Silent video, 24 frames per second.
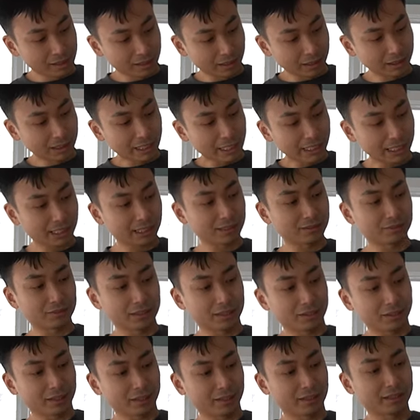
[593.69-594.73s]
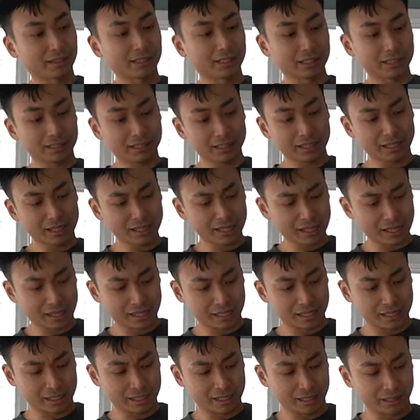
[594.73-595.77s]
this jacket is very thin
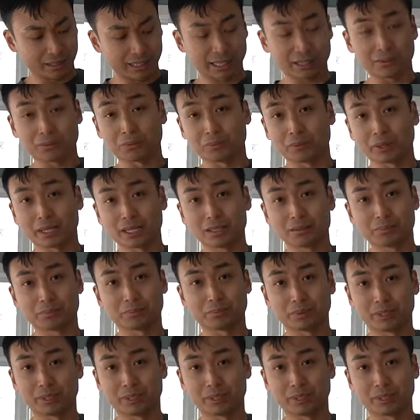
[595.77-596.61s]
and lightweight,